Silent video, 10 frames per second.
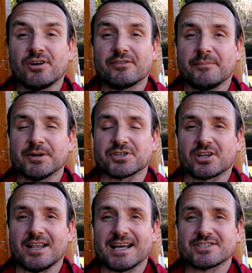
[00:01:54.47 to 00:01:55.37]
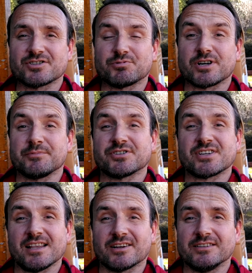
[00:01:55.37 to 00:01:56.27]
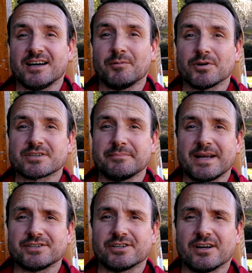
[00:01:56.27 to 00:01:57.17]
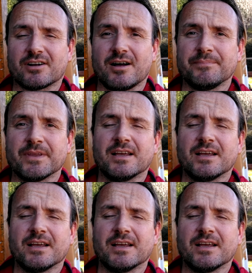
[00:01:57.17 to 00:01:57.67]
got a bunch of classes which I was selling on ayahuascamagic.com.